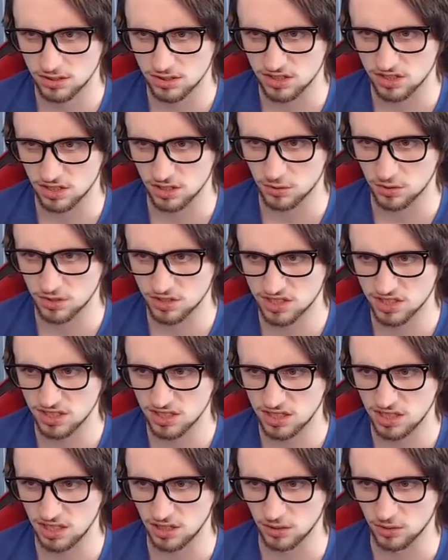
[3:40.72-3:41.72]
So, what's
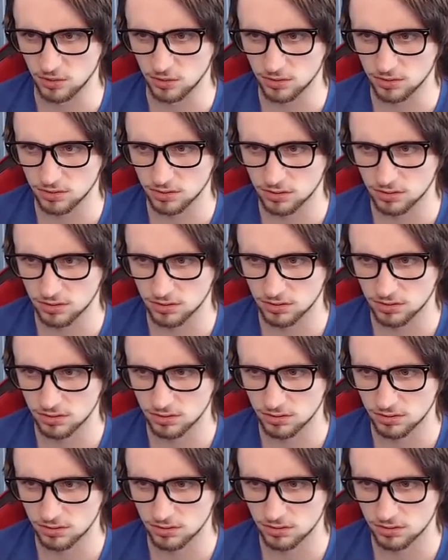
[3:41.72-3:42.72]
the deal?
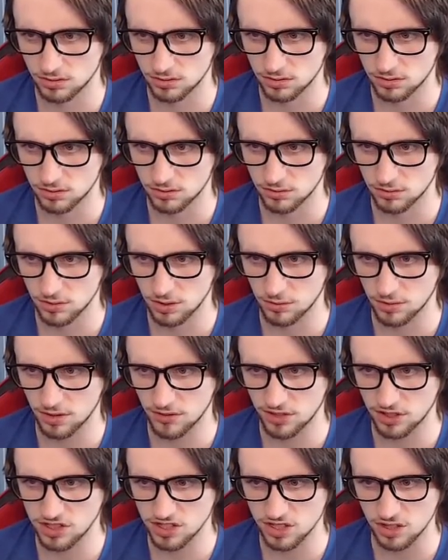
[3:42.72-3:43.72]
Wait,
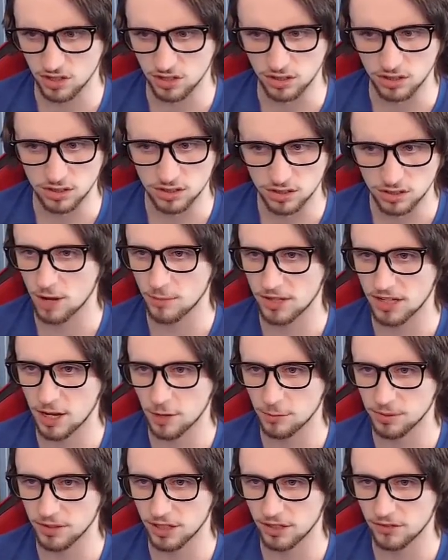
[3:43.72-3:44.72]
where have I just gone? Why am I
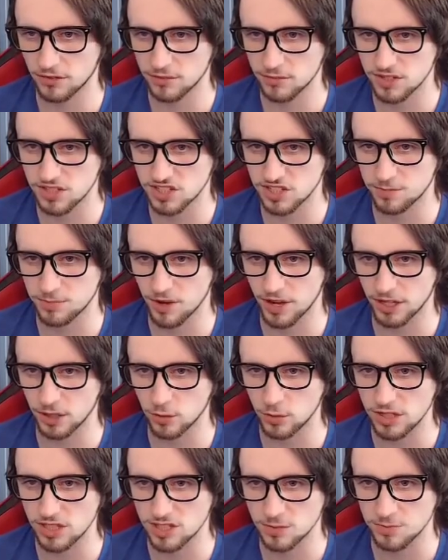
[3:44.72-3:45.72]
now playing from the
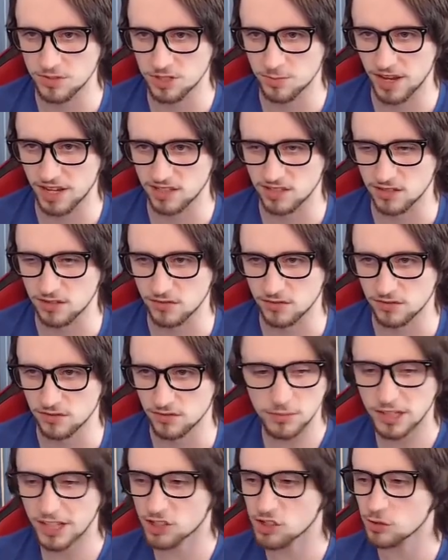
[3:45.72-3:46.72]
spikeweed's perspective?
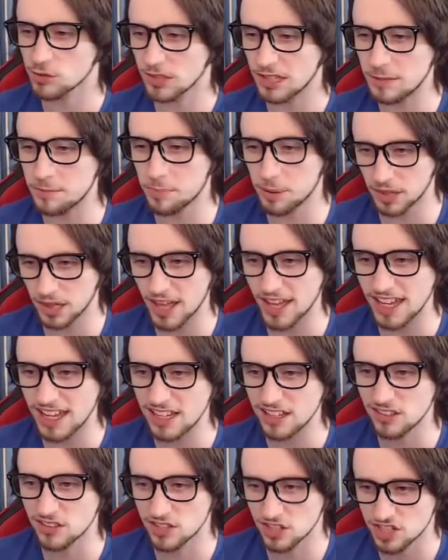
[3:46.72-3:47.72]
I'm literally
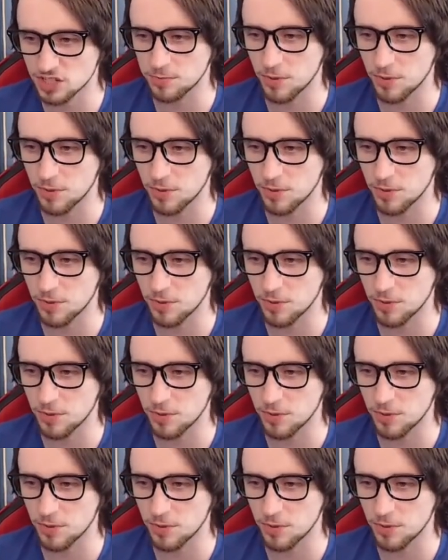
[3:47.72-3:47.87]
playing the